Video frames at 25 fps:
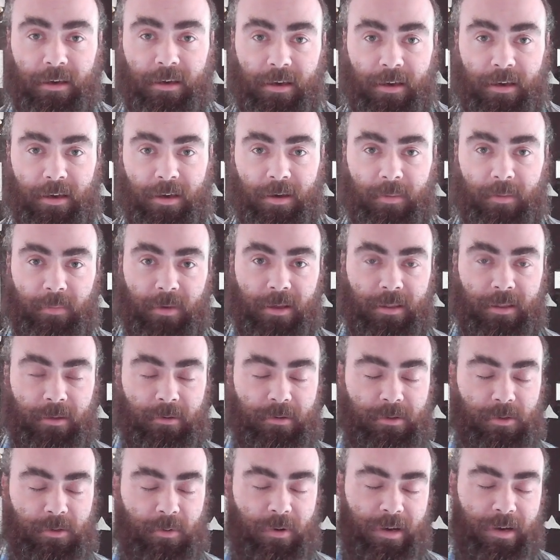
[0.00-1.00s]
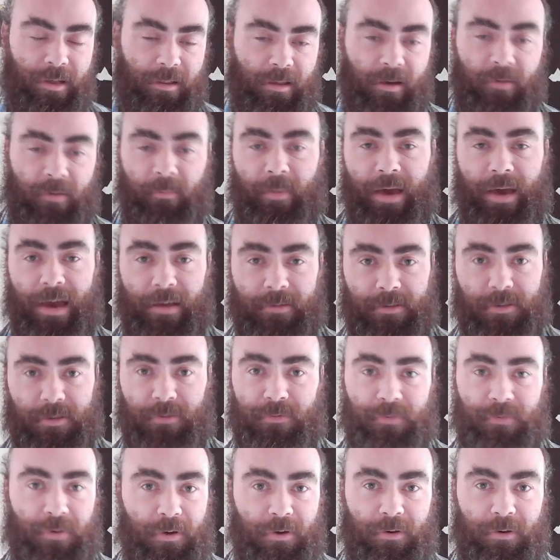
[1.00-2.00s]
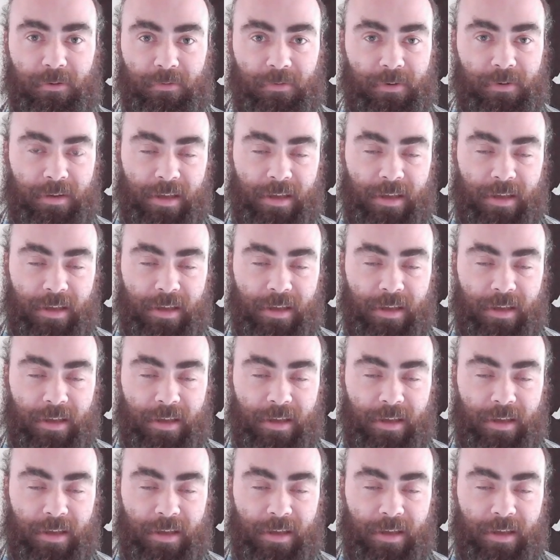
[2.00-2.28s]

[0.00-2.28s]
and there was quite a lot of maths involved,